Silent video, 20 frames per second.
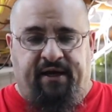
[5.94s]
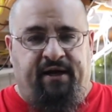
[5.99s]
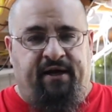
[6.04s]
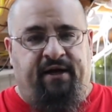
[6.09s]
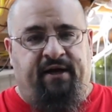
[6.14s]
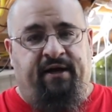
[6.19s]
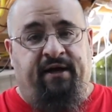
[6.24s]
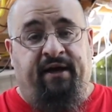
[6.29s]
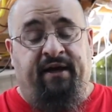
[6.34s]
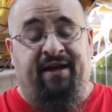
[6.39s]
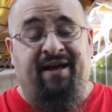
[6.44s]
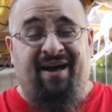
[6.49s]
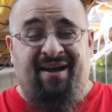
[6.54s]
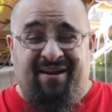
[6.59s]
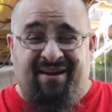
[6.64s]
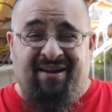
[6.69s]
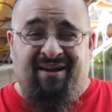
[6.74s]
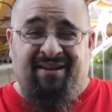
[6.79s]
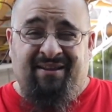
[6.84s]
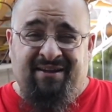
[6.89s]

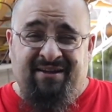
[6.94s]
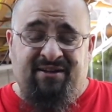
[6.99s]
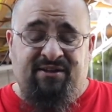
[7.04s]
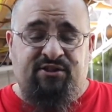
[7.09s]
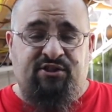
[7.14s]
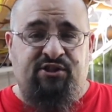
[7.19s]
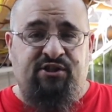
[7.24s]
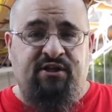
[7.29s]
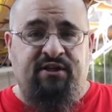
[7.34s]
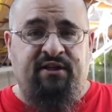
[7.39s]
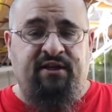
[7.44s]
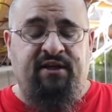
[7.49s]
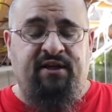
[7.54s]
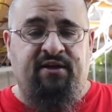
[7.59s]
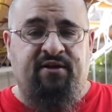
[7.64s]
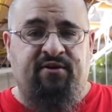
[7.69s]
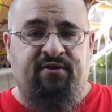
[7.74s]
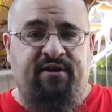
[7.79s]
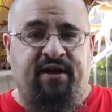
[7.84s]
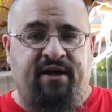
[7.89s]
got a little chilly
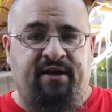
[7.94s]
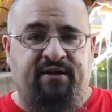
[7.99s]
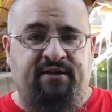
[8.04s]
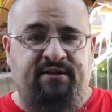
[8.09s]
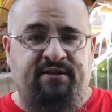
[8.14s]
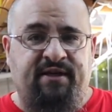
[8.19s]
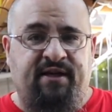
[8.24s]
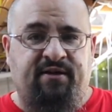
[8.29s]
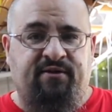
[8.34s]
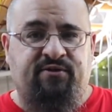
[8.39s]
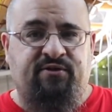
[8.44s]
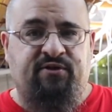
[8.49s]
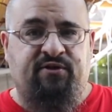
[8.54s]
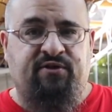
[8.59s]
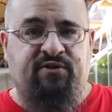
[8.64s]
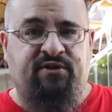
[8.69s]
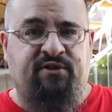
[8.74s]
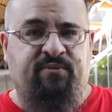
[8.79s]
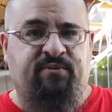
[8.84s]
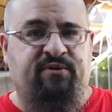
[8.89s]
here down in South
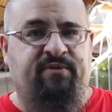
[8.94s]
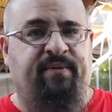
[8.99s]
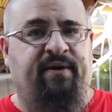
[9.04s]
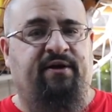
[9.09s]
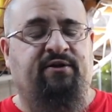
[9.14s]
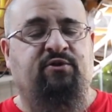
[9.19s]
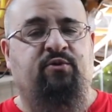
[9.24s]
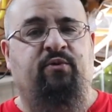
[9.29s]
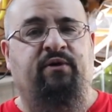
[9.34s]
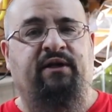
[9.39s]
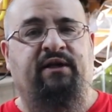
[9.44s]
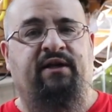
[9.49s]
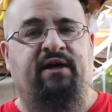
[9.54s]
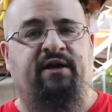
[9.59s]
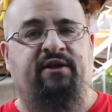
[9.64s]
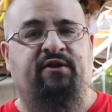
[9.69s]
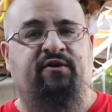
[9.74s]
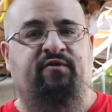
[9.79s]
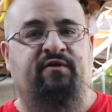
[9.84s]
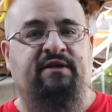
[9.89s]
Jersey. It was about
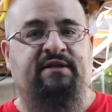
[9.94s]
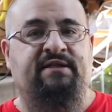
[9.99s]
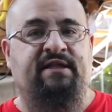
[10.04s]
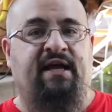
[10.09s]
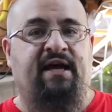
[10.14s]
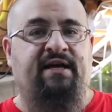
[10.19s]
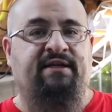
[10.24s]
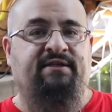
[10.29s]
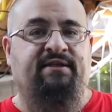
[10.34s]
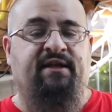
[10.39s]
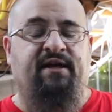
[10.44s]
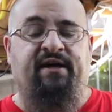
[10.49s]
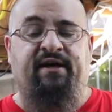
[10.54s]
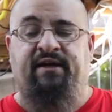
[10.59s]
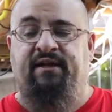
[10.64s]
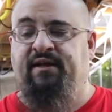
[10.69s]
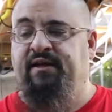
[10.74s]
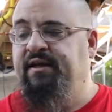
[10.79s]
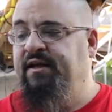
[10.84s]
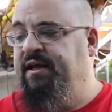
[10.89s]
29 degrees last
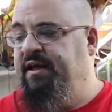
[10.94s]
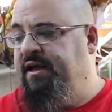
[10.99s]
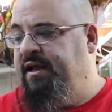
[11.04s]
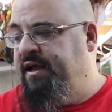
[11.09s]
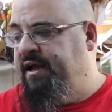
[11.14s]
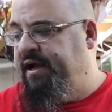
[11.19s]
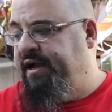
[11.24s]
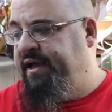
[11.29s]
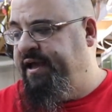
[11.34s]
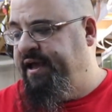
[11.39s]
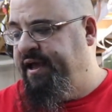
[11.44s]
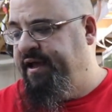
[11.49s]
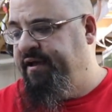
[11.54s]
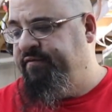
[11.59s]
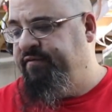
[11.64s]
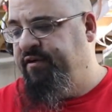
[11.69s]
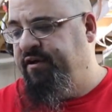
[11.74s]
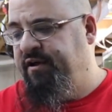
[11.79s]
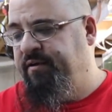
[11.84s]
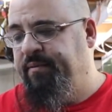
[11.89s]
night. I
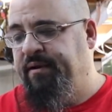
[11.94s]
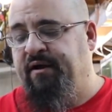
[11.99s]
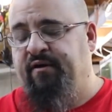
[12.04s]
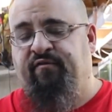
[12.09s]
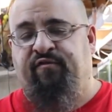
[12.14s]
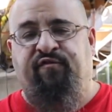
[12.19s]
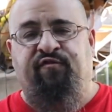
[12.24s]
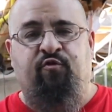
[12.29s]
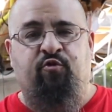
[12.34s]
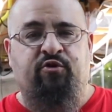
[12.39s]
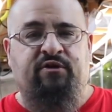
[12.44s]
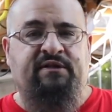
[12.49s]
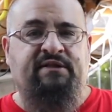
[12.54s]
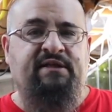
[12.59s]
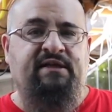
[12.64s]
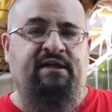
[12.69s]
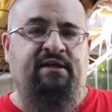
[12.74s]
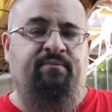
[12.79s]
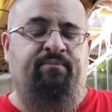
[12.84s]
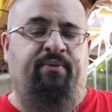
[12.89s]
have about
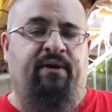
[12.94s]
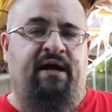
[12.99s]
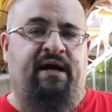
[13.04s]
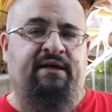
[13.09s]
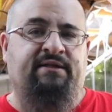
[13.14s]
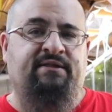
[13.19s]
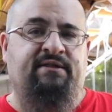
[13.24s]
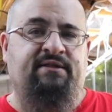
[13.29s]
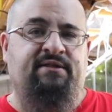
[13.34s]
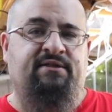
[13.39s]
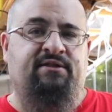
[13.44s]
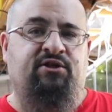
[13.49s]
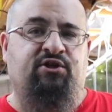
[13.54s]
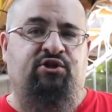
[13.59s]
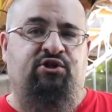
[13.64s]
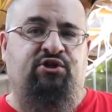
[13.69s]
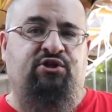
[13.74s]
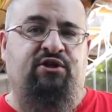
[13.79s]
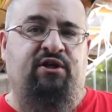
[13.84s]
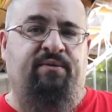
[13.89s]
14 boxes to
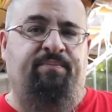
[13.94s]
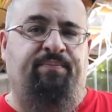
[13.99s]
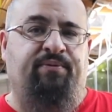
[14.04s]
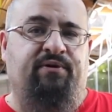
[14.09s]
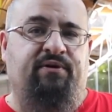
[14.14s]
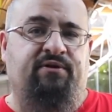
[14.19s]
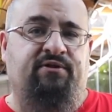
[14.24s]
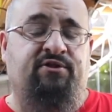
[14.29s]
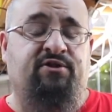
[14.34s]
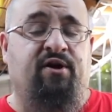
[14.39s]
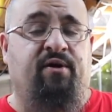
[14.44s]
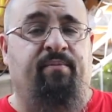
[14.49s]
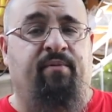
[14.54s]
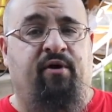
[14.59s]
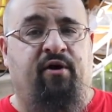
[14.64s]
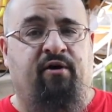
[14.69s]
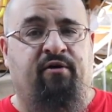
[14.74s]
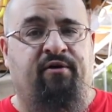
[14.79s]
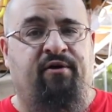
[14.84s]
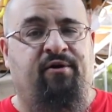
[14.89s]
ship
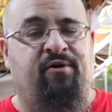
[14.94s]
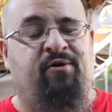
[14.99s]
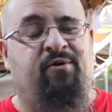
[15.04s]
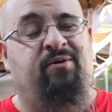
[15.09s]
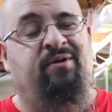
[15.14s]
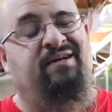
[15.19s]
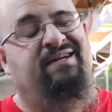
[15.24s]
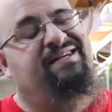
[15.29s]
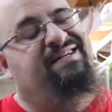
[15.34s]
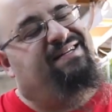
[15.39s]
tomorrow.